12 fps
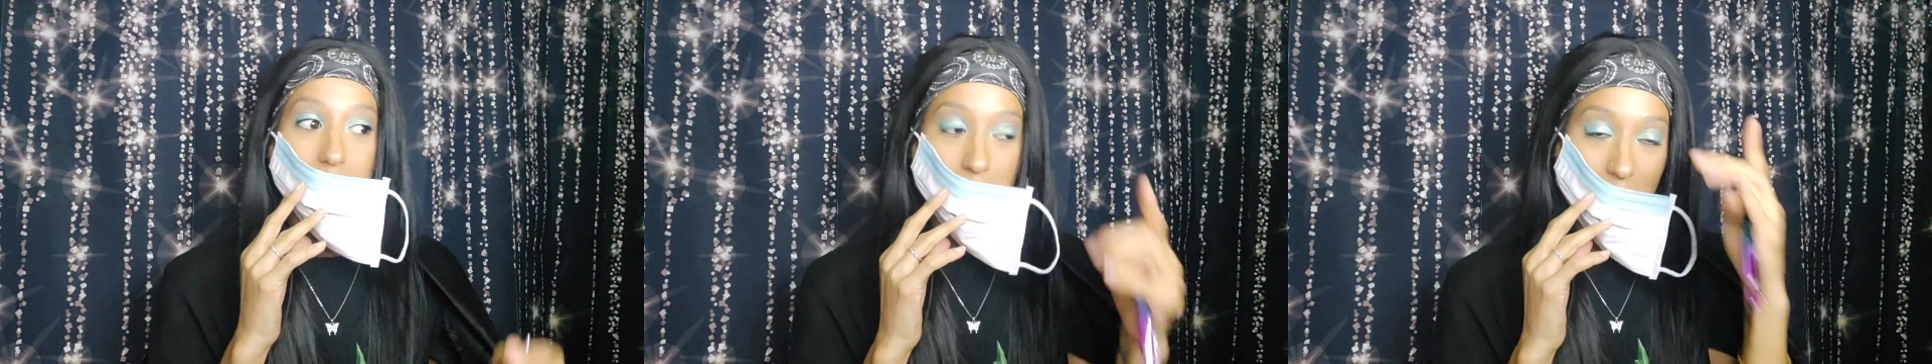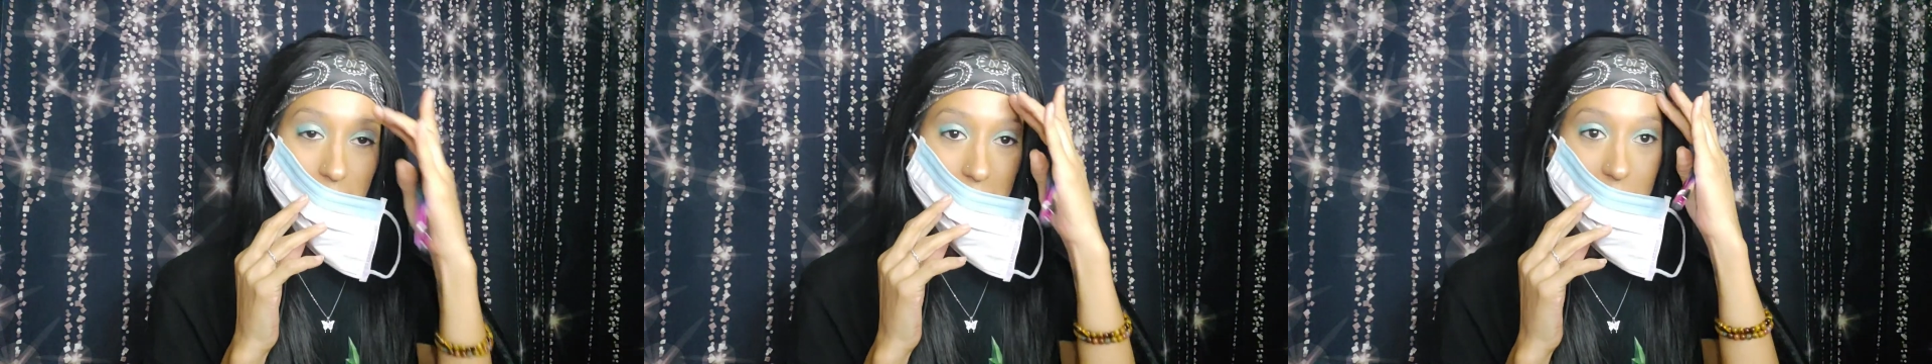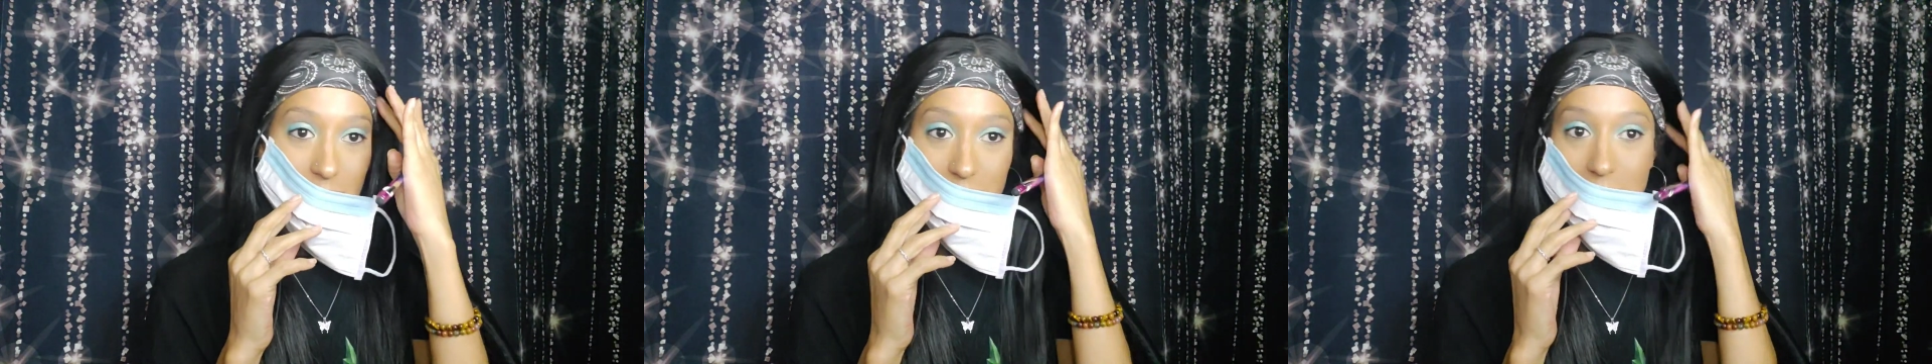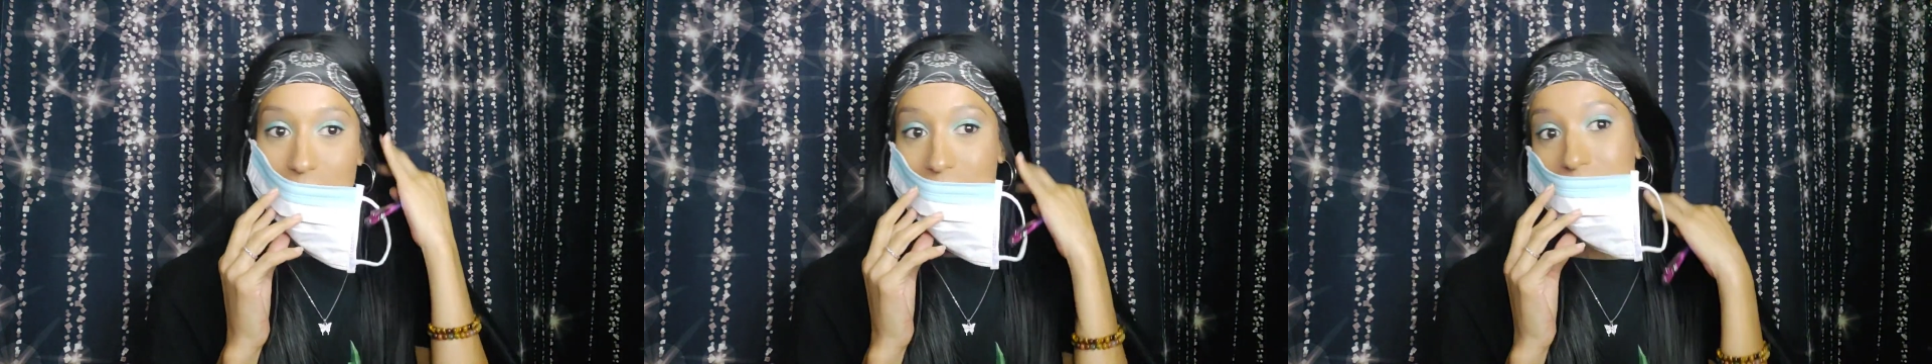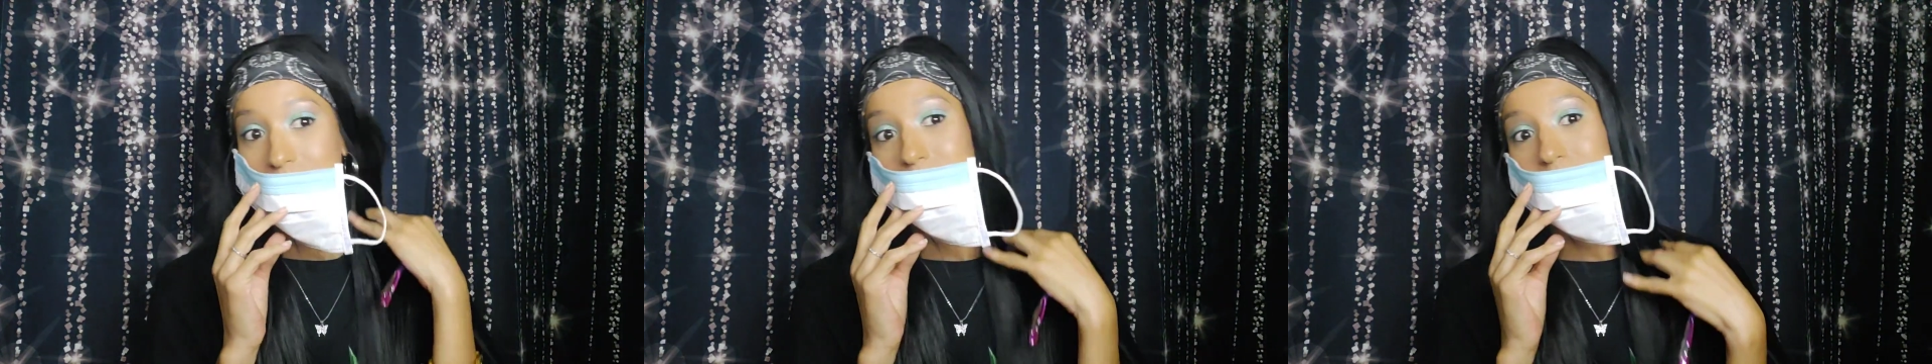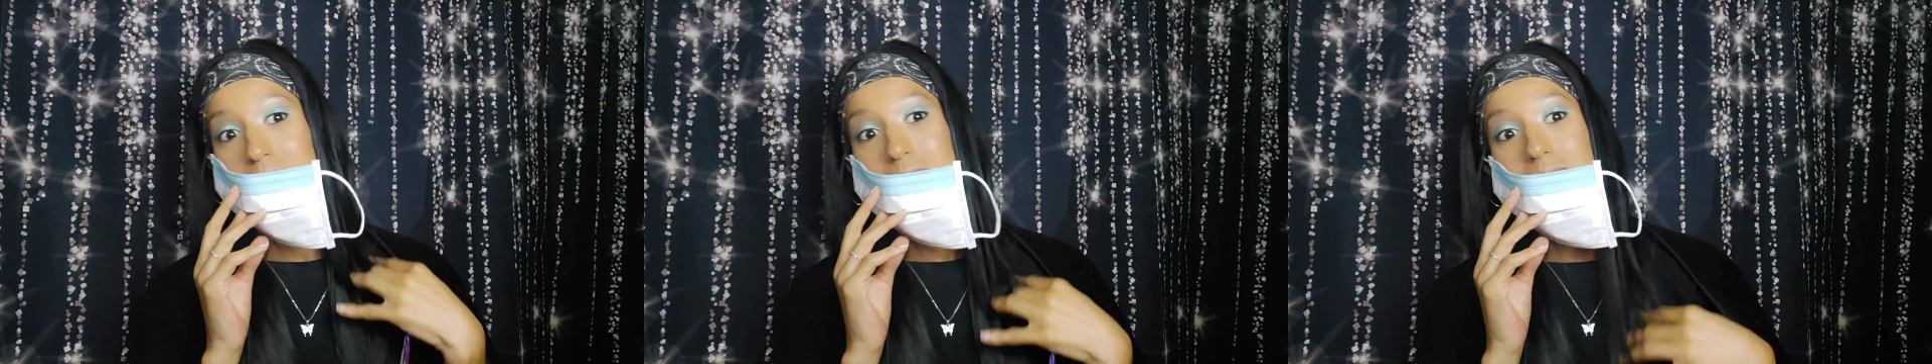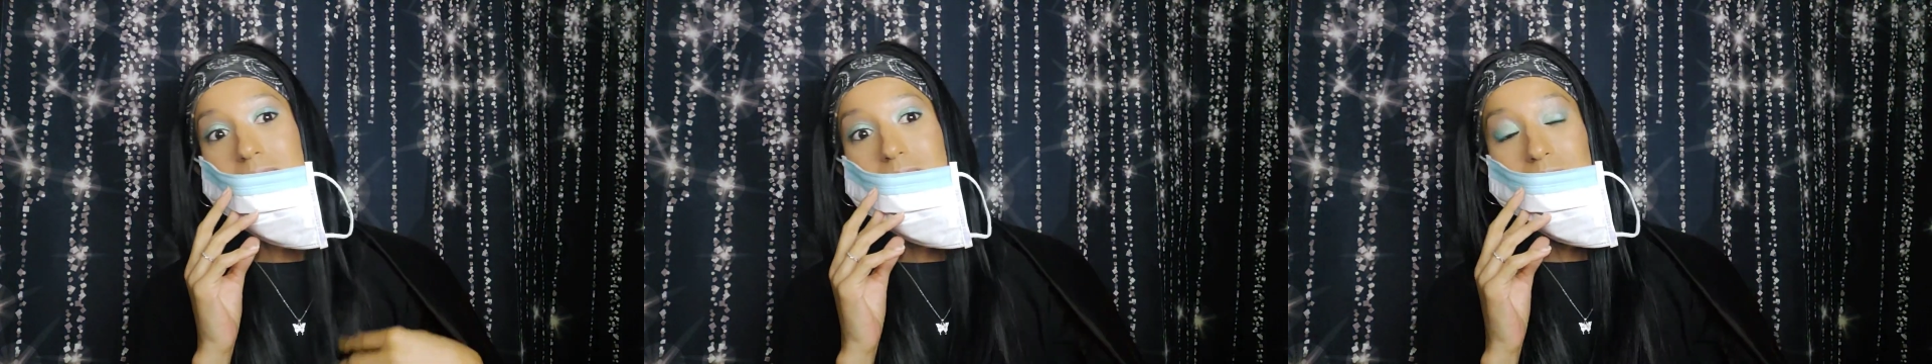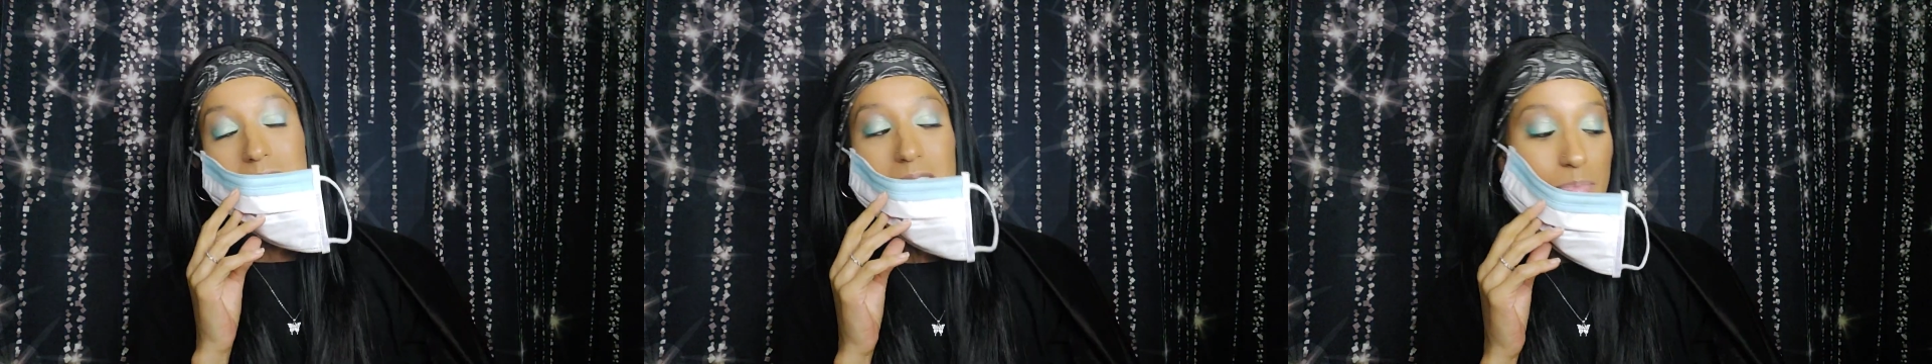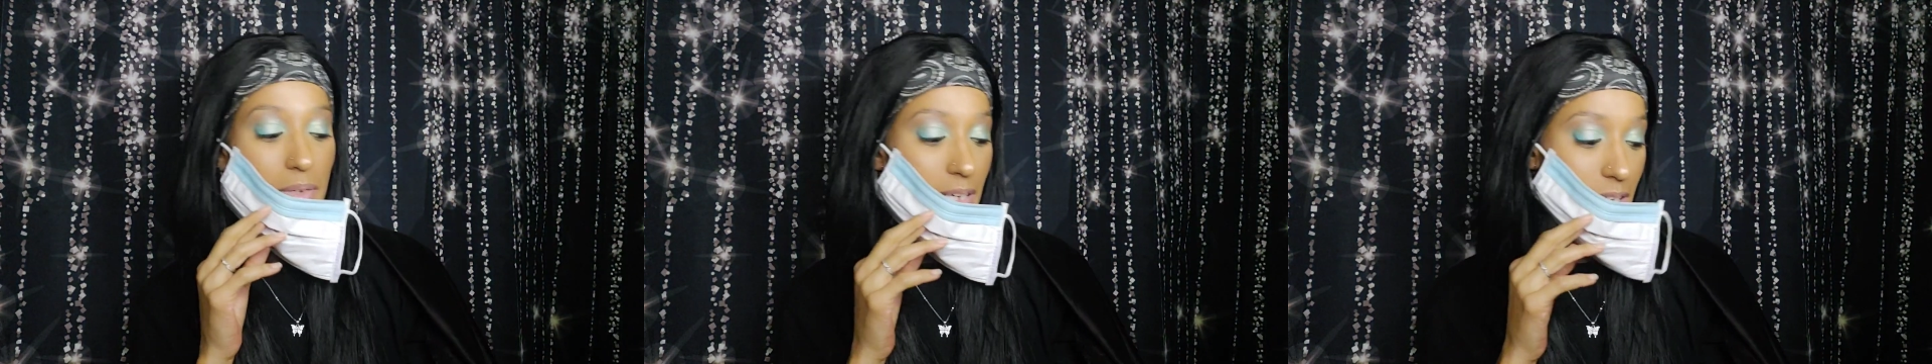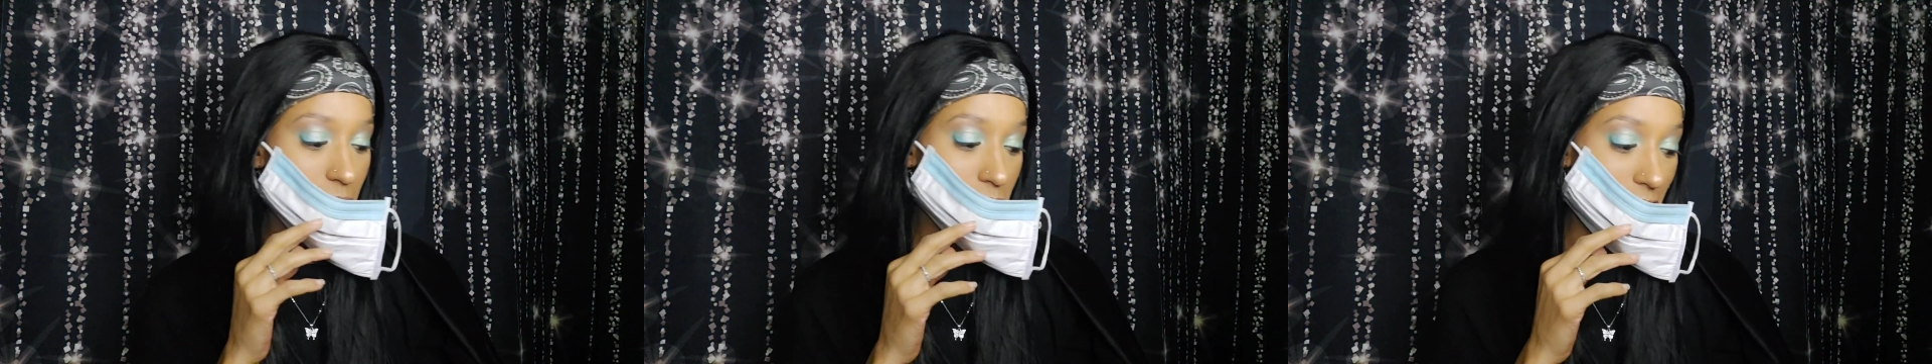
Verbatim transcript: points at the end, he was speaking